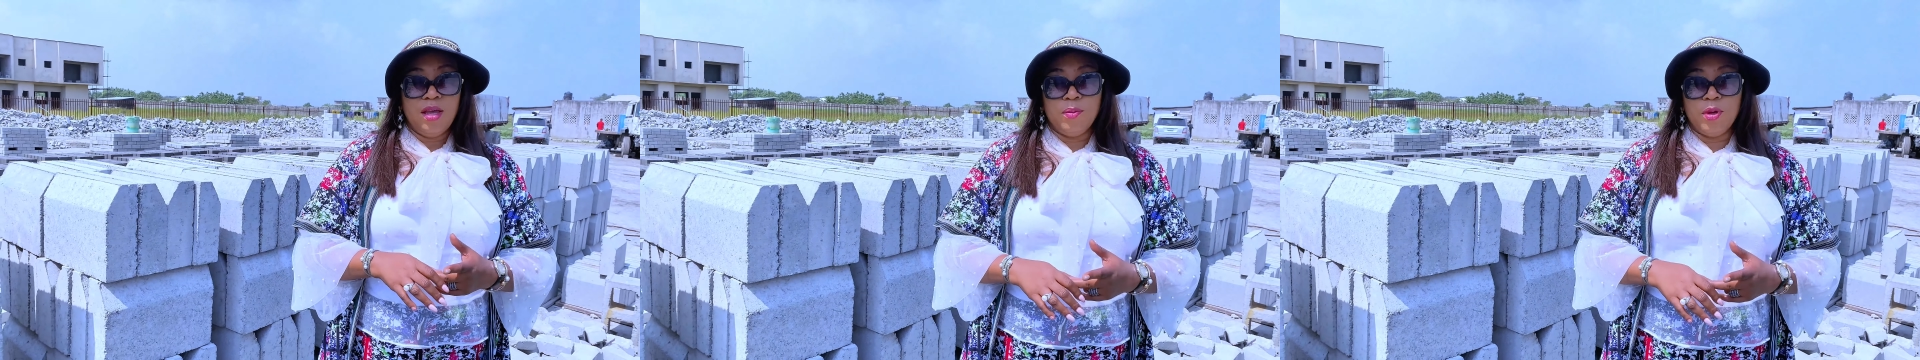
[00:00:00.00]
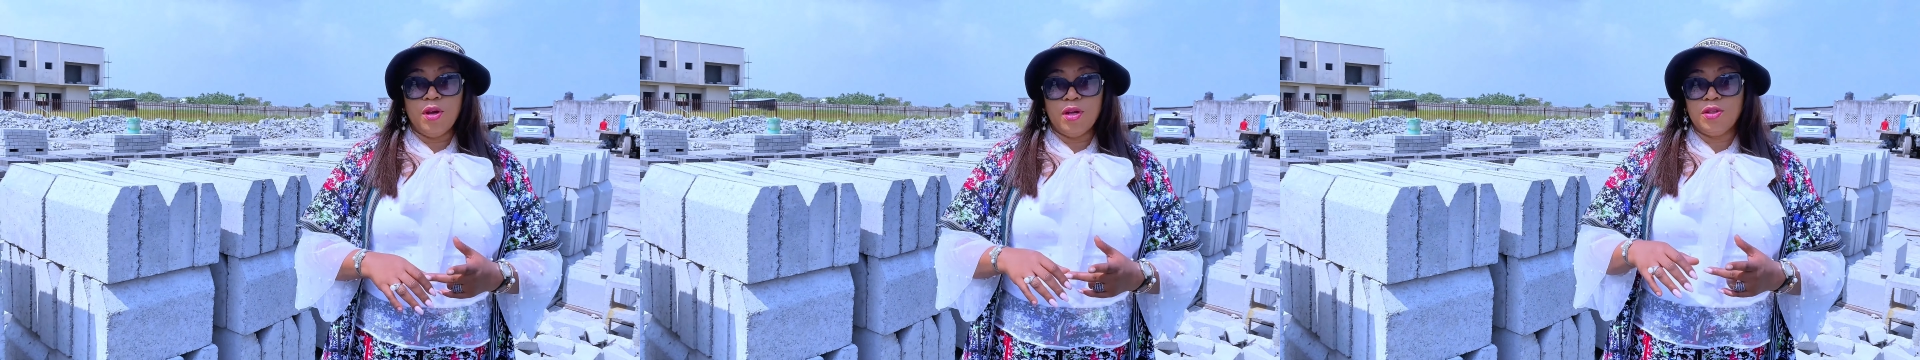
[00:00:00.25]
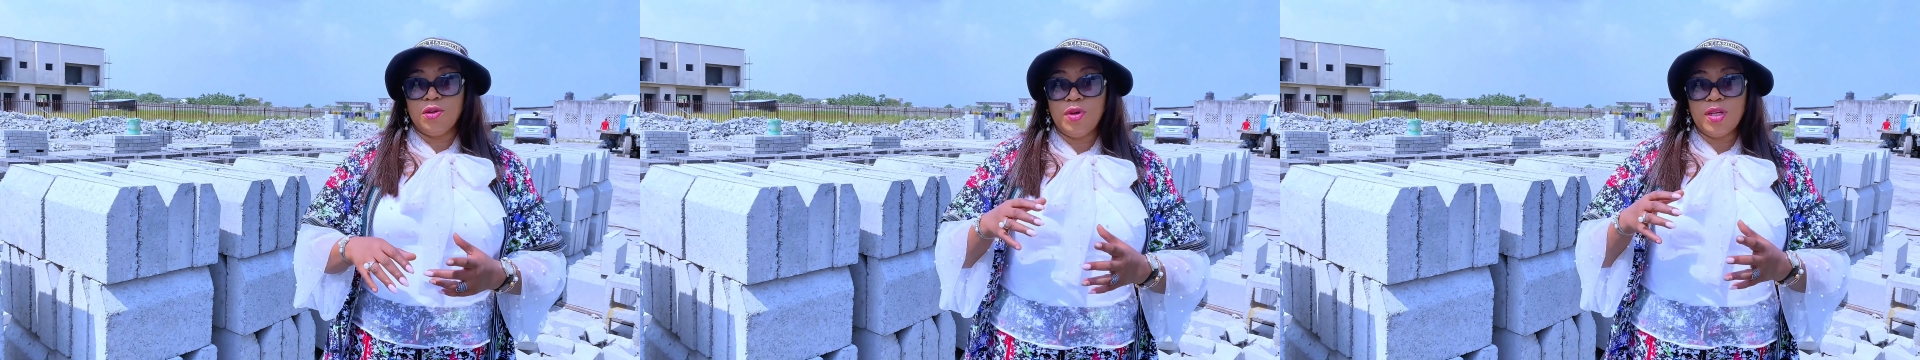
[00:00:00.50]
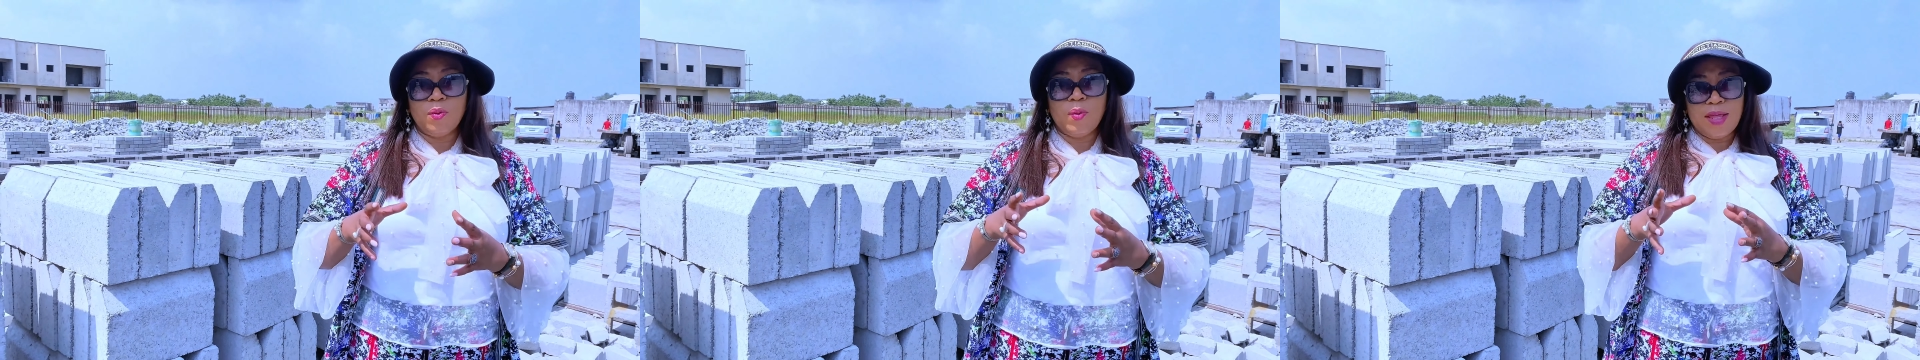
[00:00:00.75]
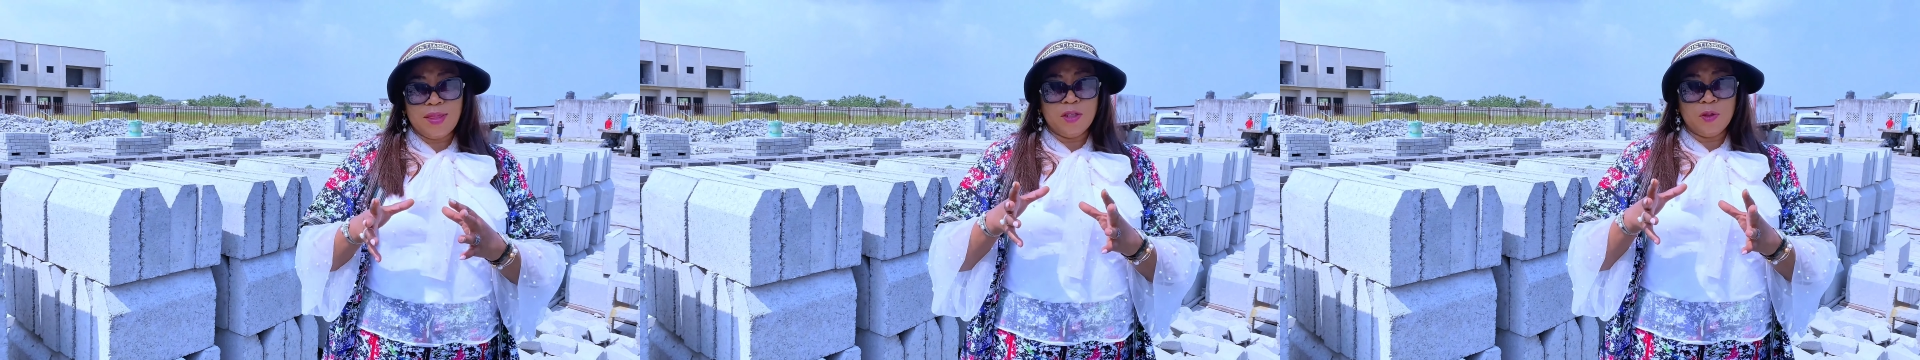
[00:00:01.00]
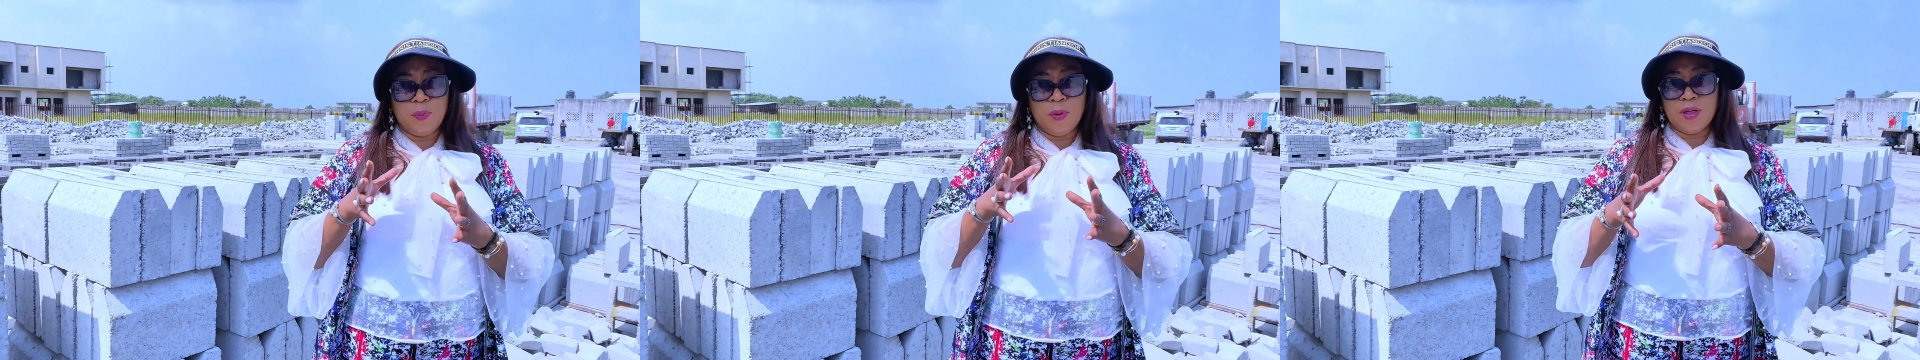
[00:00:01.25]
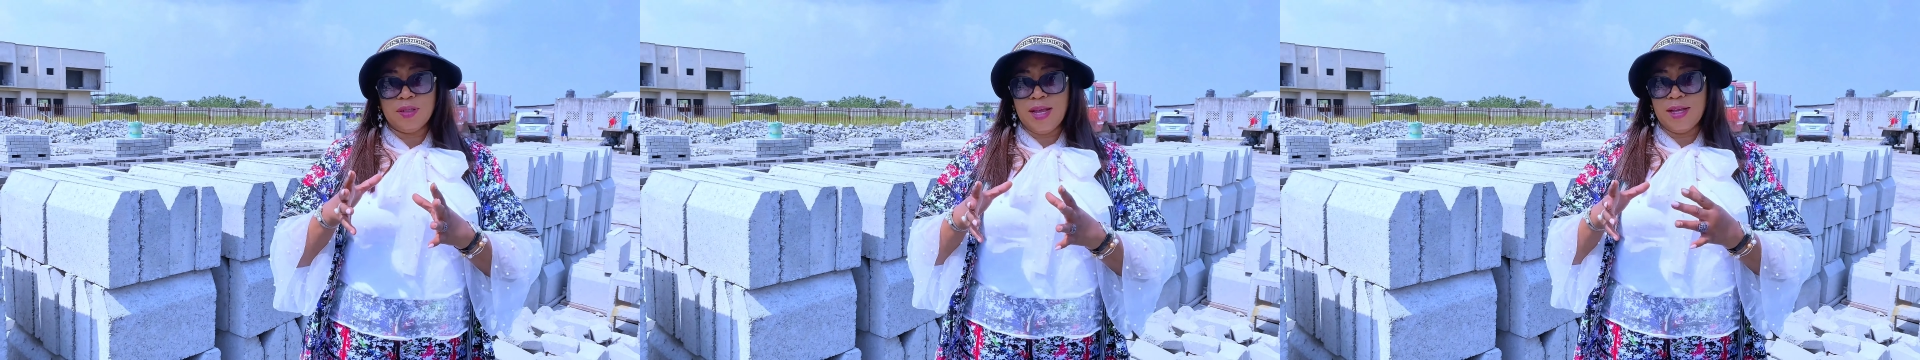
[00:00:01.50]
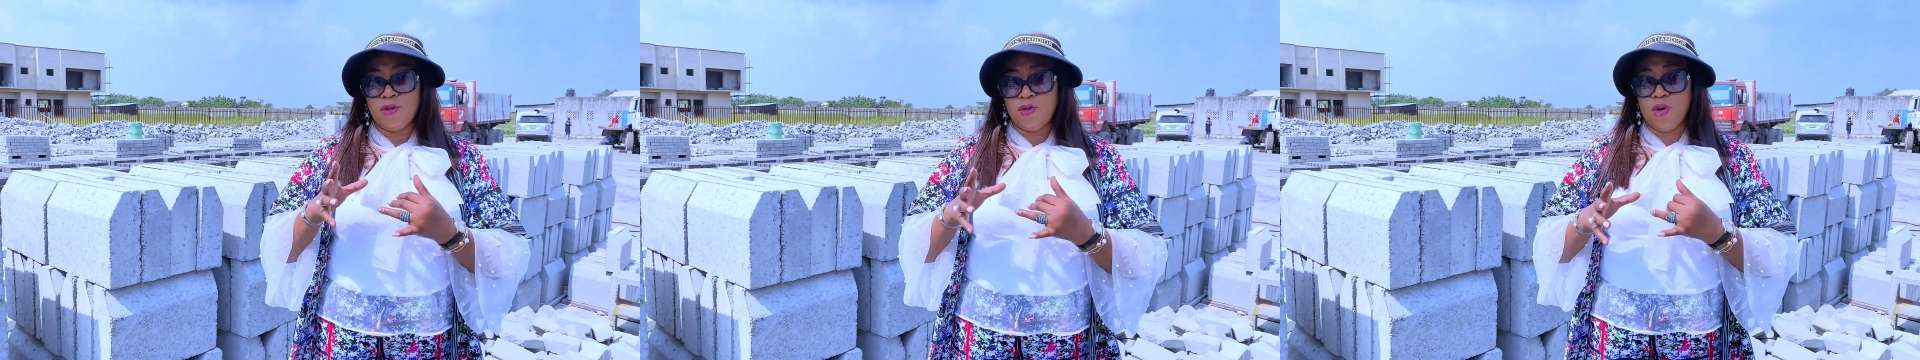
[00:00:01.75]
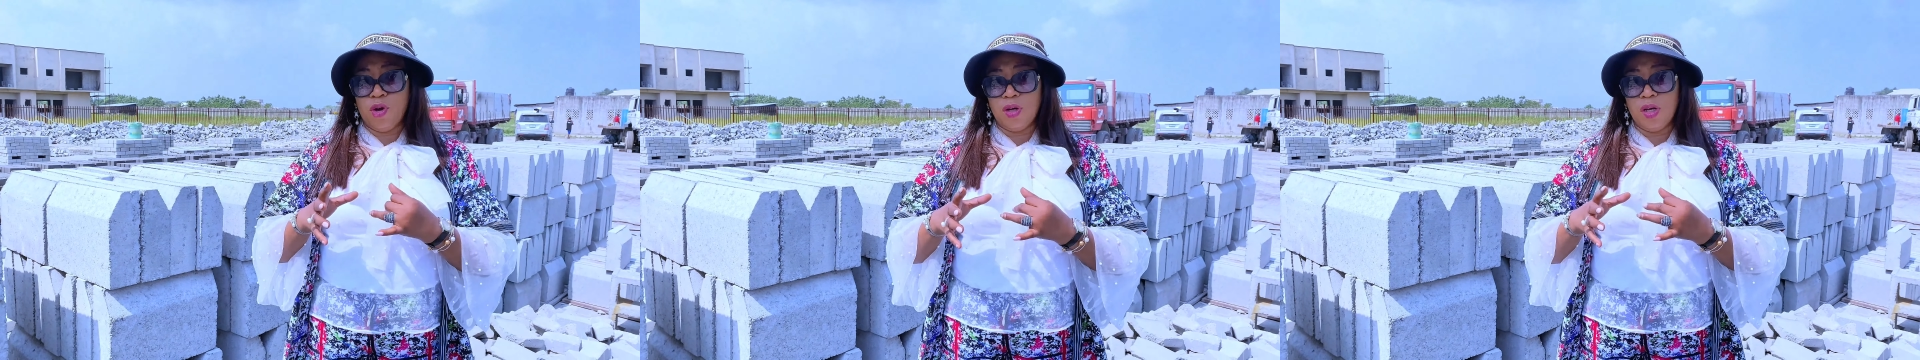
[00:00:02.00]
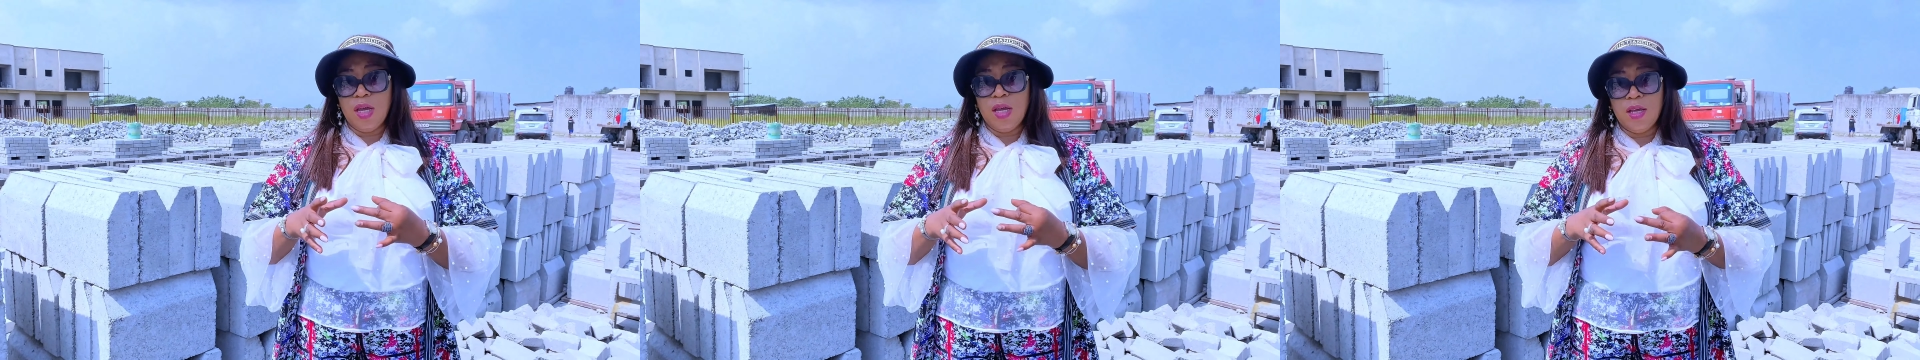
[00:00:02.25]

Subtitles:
Because the reason why these blocks are strong